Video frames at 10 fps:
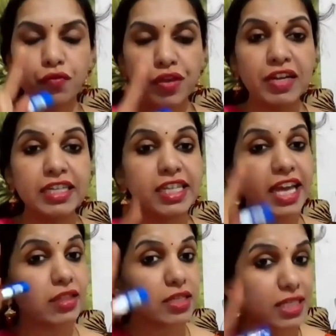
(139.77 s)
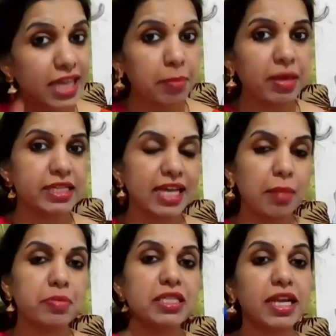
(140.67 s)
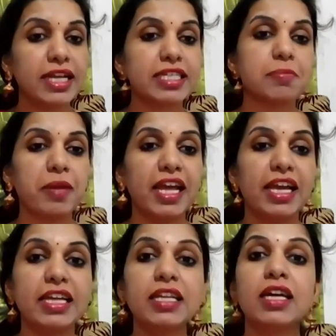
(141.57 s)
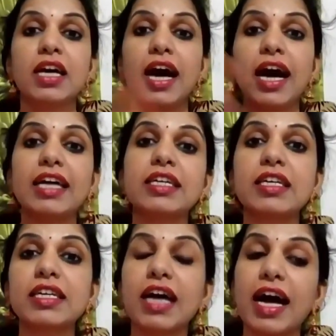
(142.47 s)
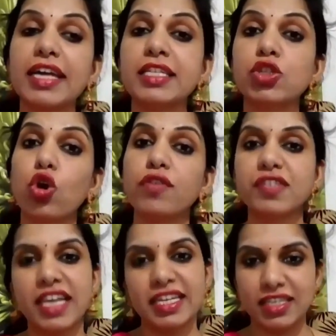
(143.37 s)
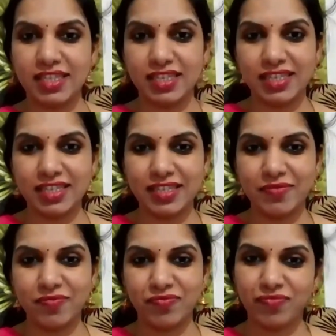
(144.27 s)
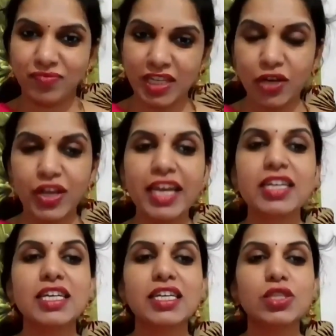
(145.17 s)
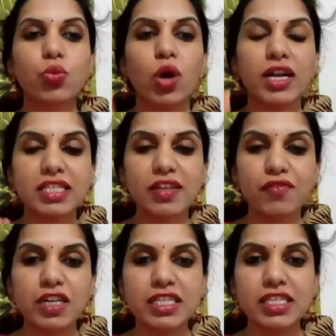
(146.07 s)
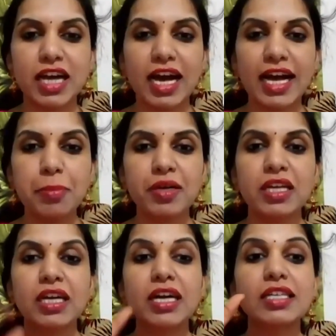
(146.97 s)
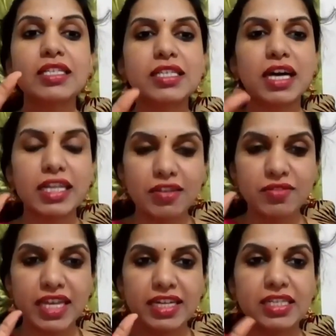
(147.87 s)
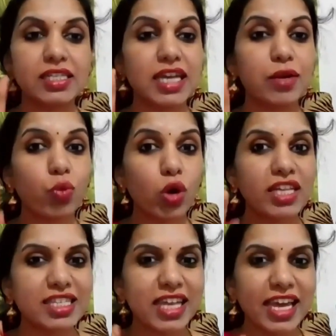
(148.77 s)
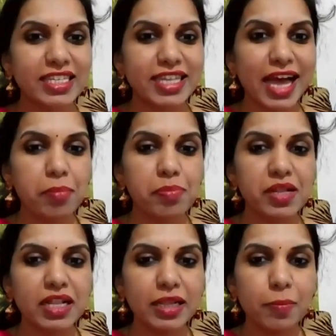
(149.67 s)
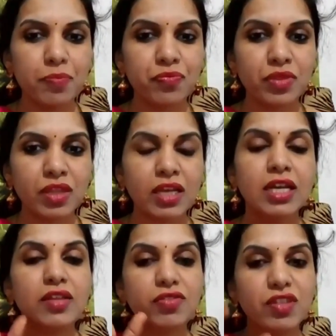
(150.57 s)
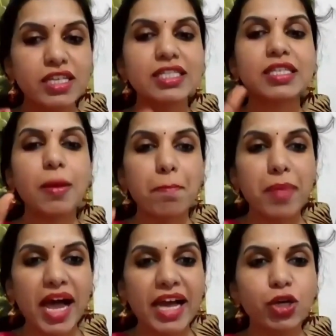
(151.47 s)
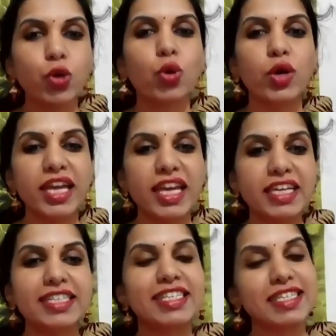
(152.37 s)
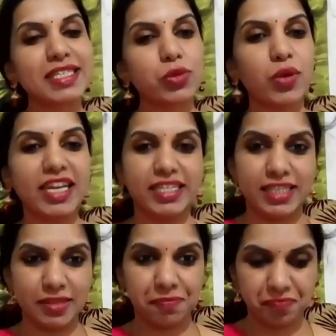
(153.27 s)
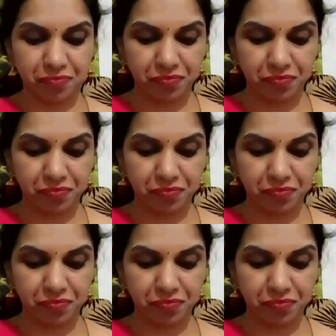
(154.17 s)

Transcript: We will take the same examples and explain other kinds of sentences. Okay. So what is the first type? Assertive sentence. And what is the example? This mango is sweet.